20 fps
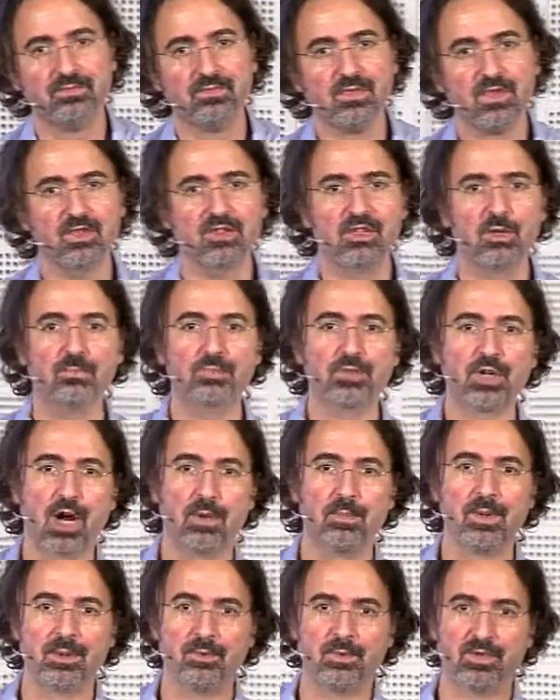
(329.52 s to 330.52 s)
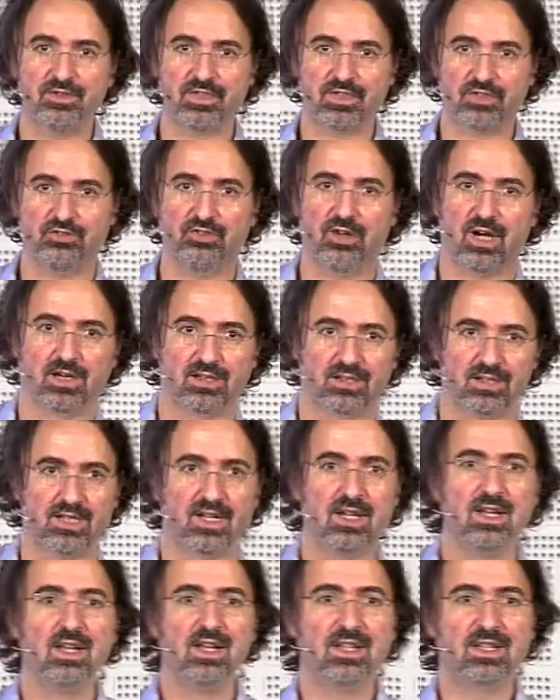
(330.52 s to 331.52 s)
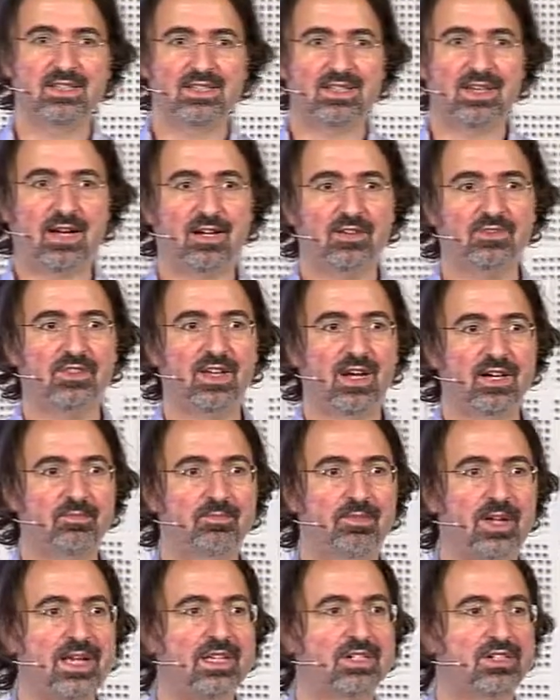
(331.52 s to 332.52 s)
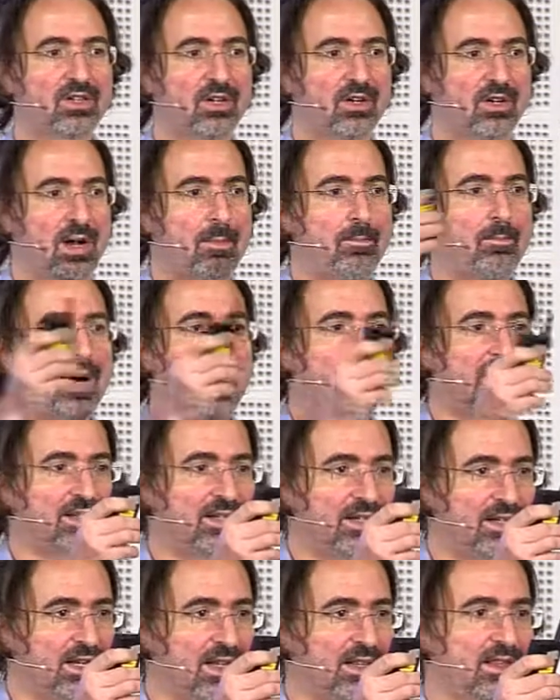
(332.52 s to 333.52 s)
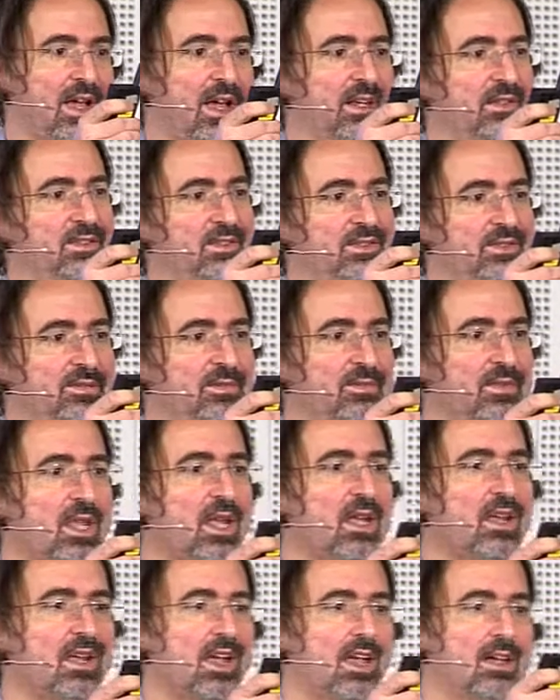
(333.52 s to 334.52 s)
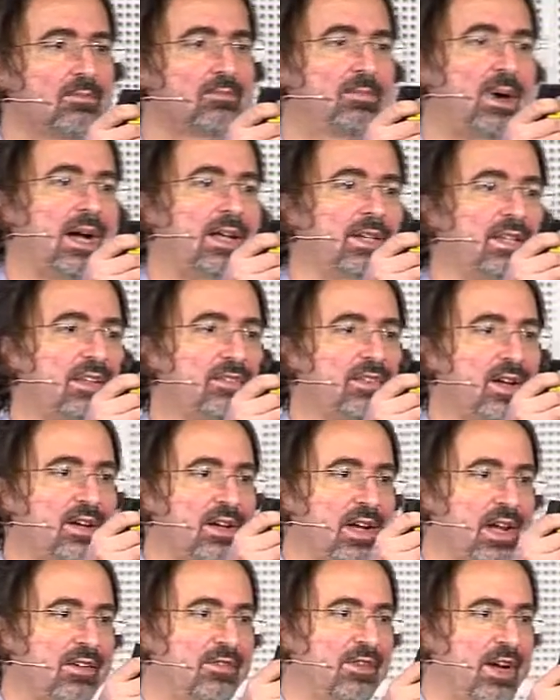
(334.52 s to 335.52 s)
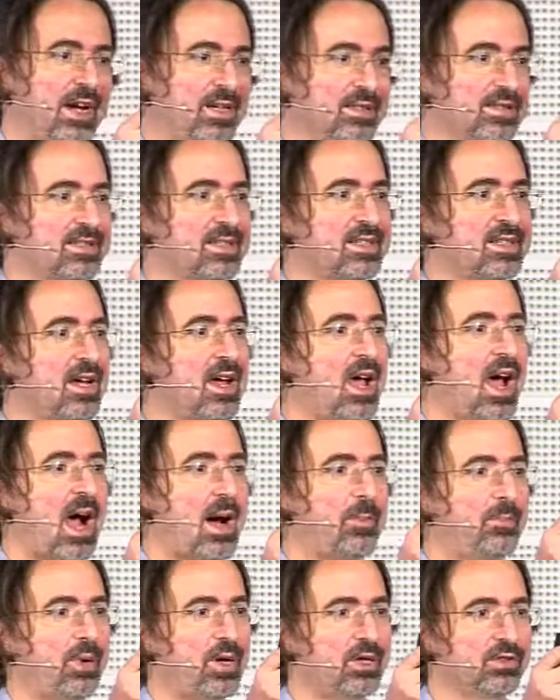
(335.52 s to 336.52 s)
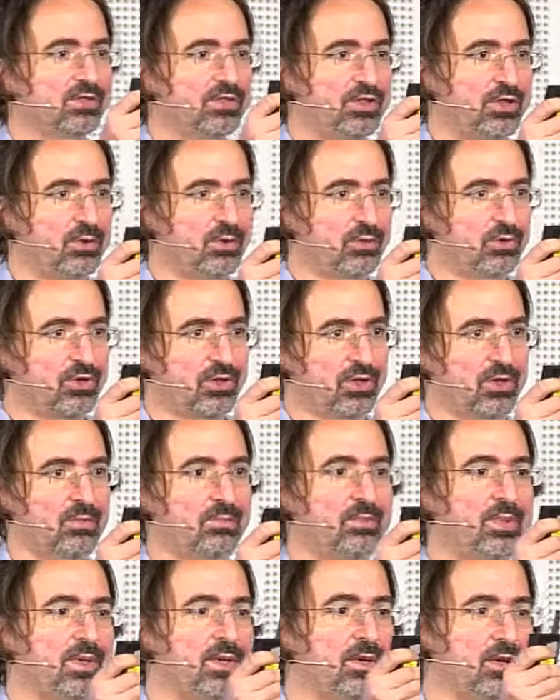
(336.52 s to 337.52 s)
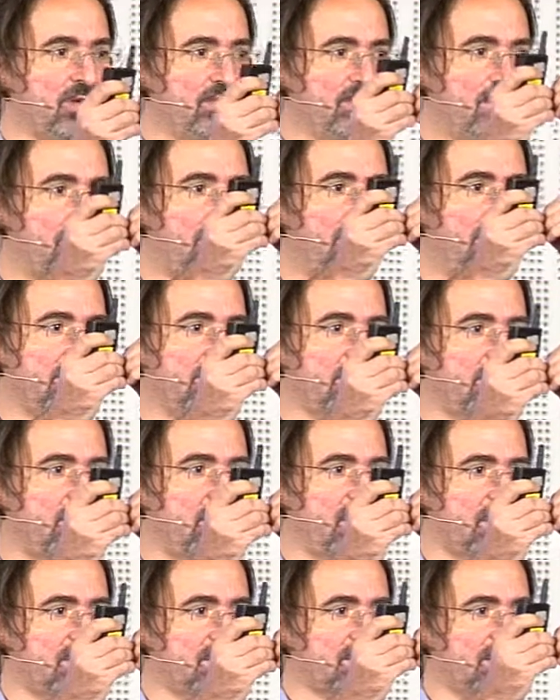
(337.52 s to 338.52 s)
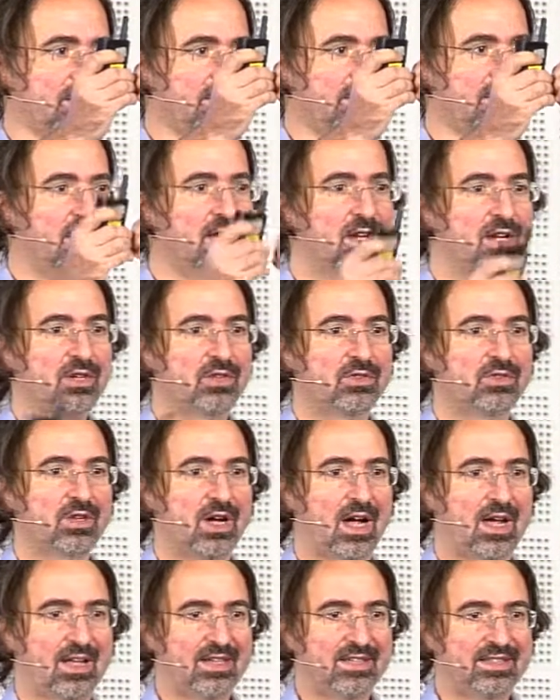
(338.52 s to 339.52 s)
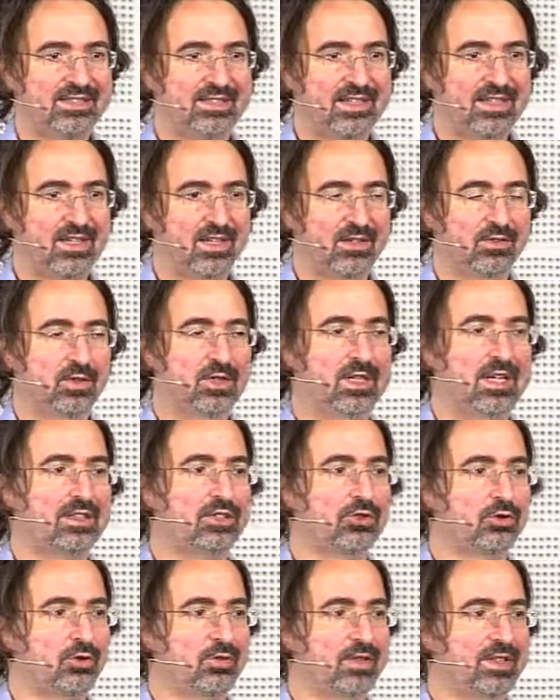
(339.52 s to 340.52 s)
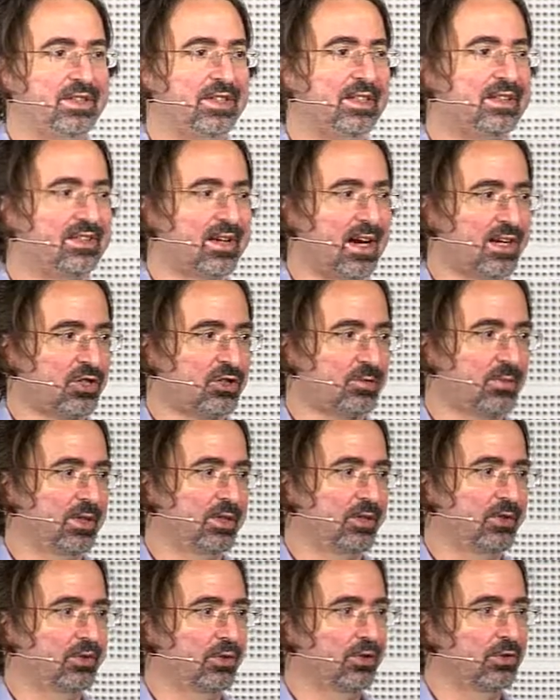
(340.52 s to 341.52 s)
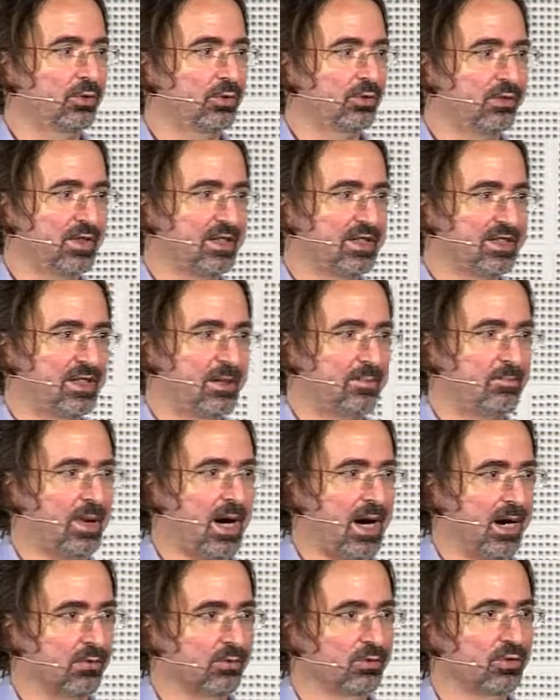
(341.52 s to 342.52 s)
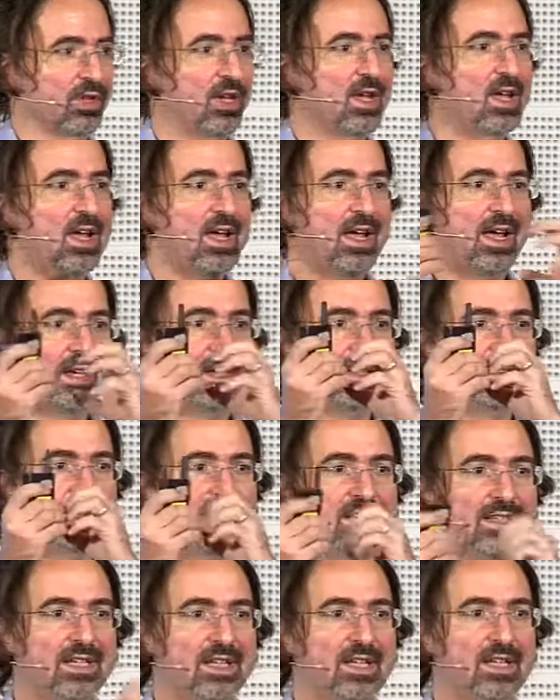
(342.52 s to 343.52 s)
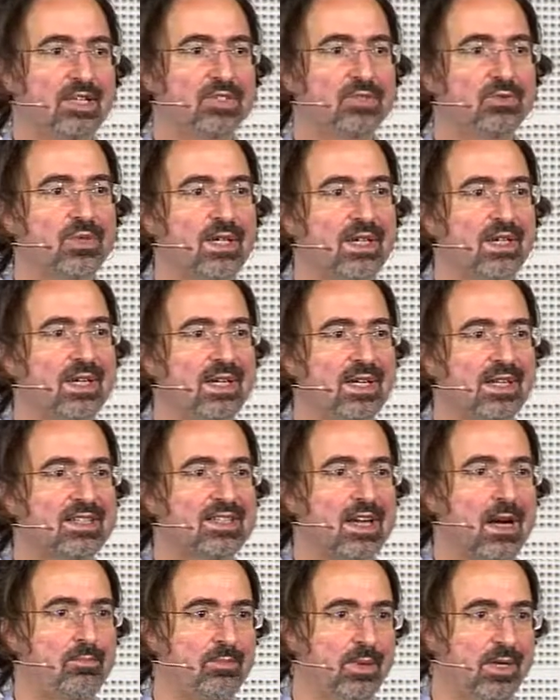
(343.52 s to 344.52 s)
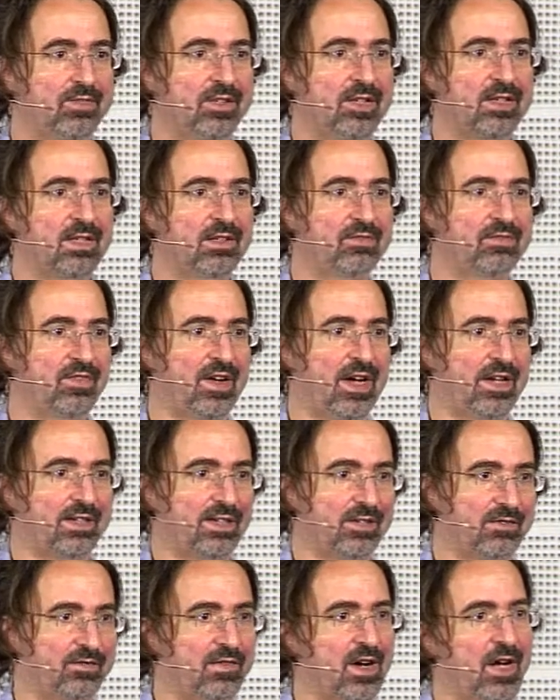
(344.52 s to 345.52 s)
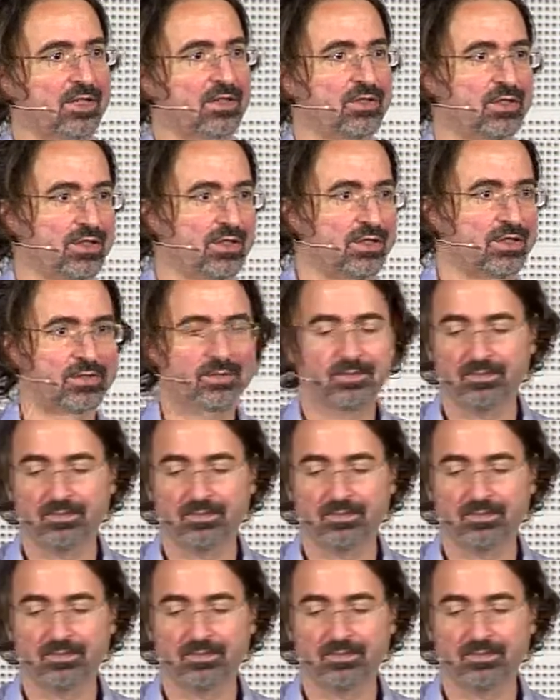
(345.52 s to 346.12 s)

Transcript: The problem with these drugs is they are, they are based on a binding event. And binding events, upon dilution below the binding constant, lead to the detachment of the two things that bound. And in this case, release are perfectly infective viruses.